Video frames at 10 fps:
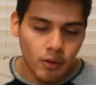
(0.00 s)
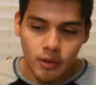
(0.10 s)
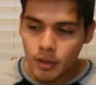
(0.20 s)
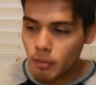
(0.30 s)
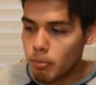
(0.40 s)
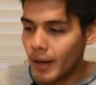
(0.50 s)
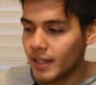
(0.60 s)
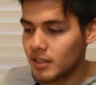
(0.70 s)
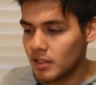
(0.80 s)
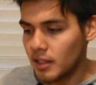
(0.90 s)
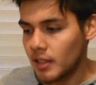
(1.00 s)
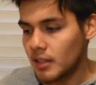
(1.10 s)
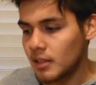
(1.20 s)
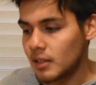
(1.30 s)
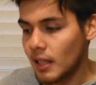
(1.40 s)
they're practicing
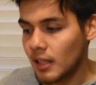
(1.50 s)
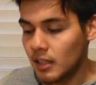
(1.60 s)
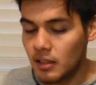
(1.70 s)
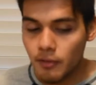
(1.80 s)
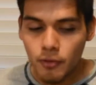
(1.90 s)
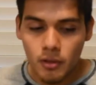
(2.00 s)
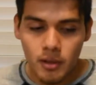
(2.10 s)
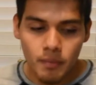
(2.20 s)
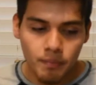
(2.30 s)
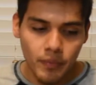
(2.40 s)
it slightly differently.